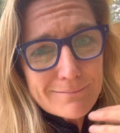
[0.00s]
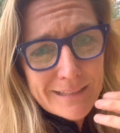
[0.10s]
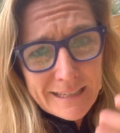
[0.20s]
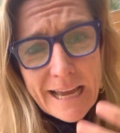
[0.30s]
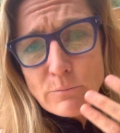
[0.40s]

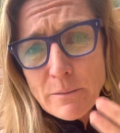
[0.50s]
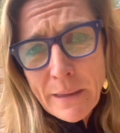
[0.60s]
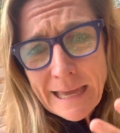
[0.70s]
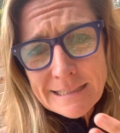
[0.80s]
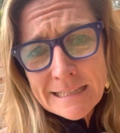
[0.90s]
again, we
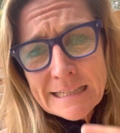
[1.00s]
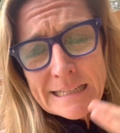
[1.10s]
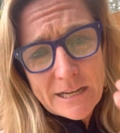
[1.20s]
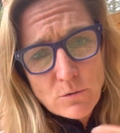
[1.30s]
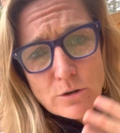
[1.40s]
pant
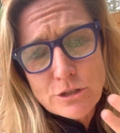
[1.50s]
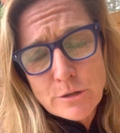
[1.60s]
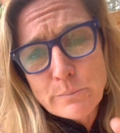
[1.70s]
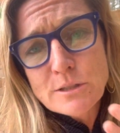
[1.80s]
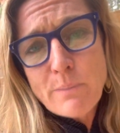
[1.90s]
in order to
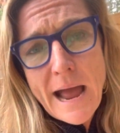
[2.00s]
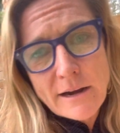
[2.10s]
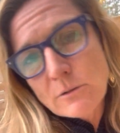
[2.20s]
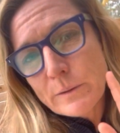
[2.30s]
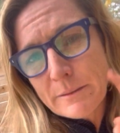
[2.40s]

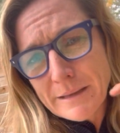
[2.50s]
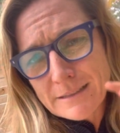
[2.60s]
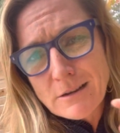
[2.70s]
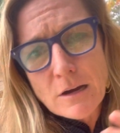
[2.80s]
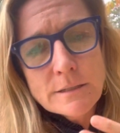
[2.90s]
perspire, we being
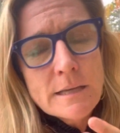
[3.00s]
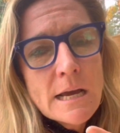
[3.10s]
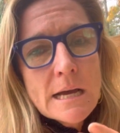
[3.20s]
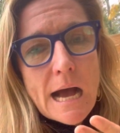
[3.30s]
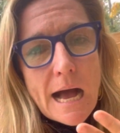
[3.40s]
dogs.
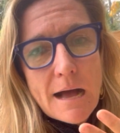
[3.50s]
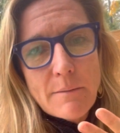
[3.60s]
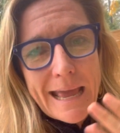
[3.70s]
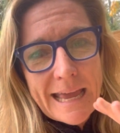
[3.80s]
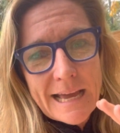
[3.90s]

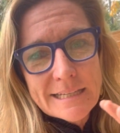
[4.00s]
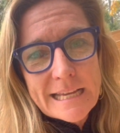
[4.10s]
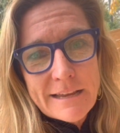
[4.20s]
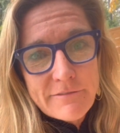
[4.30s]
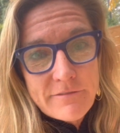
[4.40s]
And if